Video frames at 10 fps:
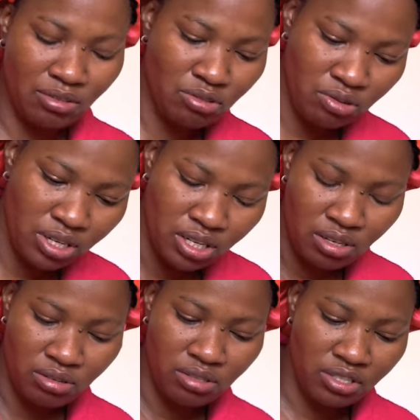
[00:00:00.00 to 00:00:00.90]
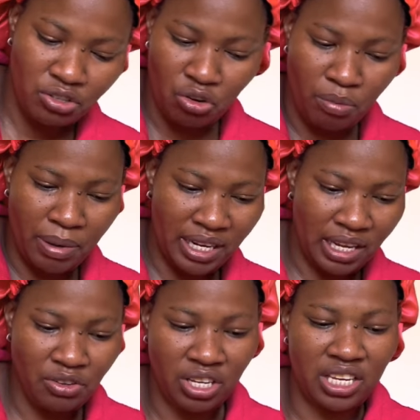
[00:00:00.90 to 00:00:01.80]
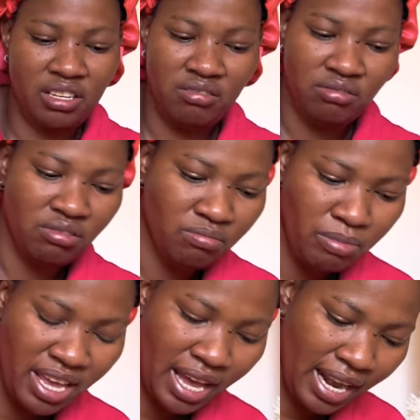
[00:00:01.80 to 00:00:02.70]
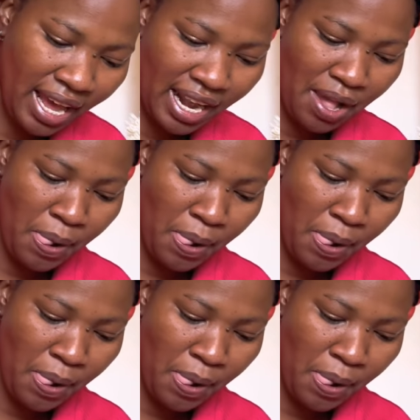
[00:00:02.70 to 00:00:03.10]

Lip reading: go. You go combine. Are you okay? Him. My hair, hair.